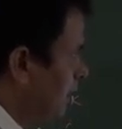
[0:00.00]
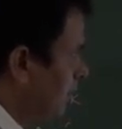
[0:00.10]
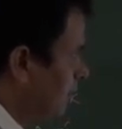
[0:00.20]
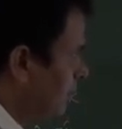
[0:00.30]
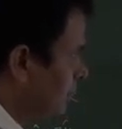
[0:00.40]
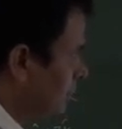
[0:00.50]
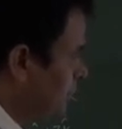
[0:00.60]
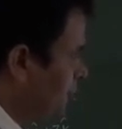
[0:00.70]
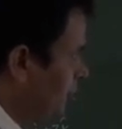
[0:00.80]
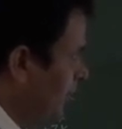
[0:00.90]
the
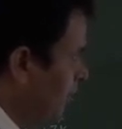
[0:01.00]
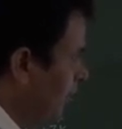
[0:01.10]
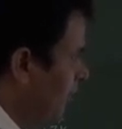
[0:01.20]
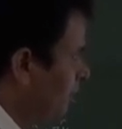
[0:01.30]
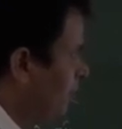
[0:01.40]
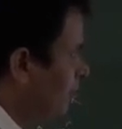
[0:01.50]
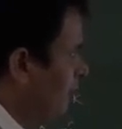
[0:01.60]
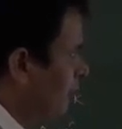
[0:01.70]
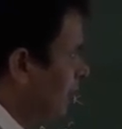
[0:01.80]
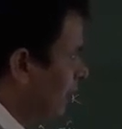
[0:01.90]
stream
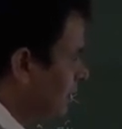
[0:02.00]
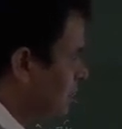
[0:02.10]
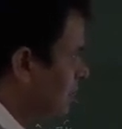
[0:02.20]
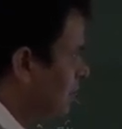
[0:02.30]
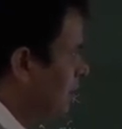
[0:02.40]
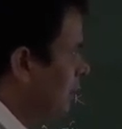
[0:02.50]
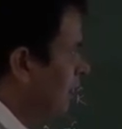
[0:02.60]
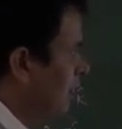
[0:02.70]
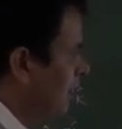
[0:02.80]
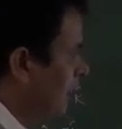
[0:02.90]
of light
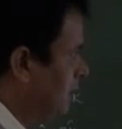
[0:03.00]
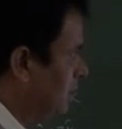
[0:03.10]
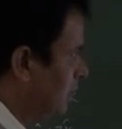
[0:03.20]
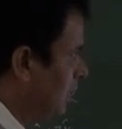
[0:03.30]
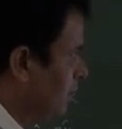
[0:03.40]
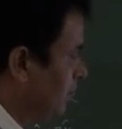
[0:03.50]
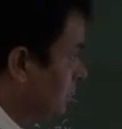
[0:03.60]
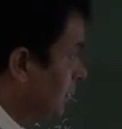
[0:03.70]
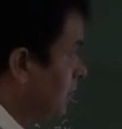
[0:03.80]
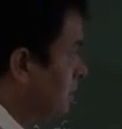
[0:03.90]
or the
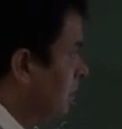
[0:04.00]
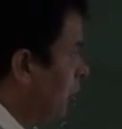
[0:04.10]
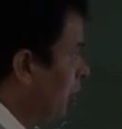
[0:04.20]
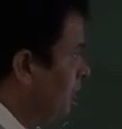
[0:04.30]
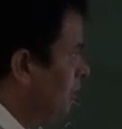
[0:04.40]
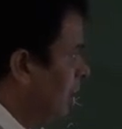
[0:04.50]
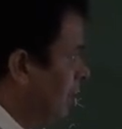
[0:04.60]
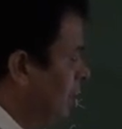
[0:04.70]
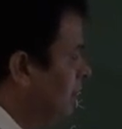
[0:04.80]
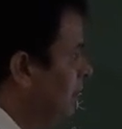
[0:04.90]
corpuscles of
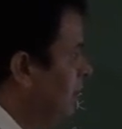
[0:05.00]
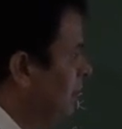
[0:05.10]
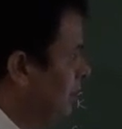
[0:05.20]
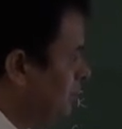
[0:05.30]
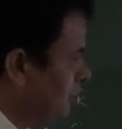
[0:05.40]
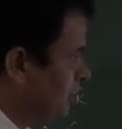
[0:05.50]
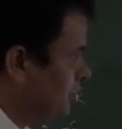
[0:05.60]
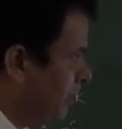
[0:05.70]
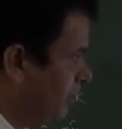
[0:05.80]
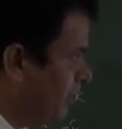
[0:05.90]
the light is
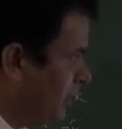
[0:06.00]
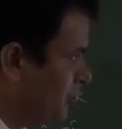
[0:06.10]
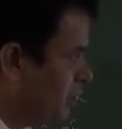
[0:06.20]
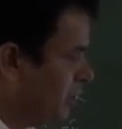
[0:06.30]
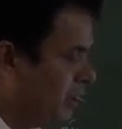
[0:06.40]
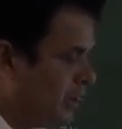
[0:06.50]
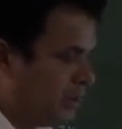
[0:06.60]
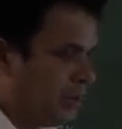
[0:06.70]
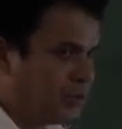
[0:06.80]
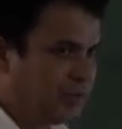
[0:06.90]
in the same
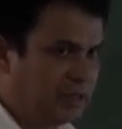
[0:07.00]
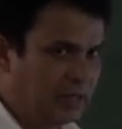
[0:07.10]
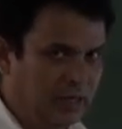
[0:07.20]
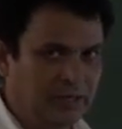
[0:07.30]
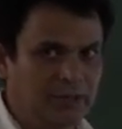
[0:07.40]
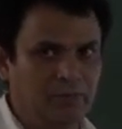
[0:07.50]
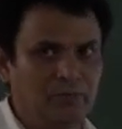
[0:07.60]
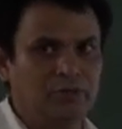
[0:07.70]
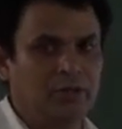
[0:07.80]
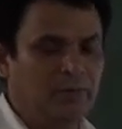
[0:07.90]
direction. That's why the
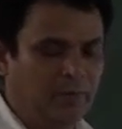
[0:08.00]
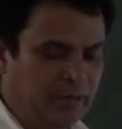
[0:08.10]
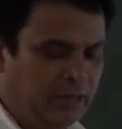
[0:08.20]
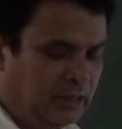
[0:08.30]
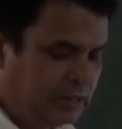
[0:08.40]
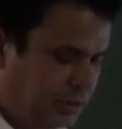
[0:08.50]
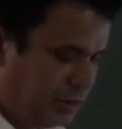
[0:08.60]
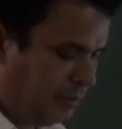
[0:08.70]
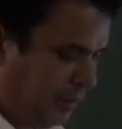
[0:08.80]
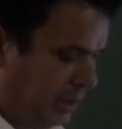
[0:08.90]
relative motion will be
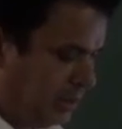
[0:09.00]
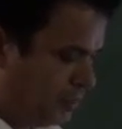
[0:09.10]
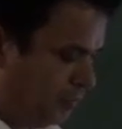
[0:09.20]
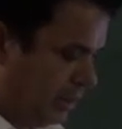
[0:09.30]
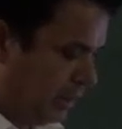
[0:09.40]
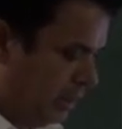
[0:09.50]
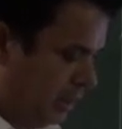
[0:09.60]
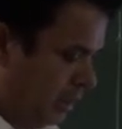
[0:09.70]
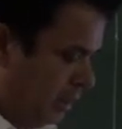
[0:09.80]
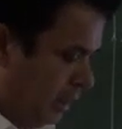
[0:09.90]
c minus v.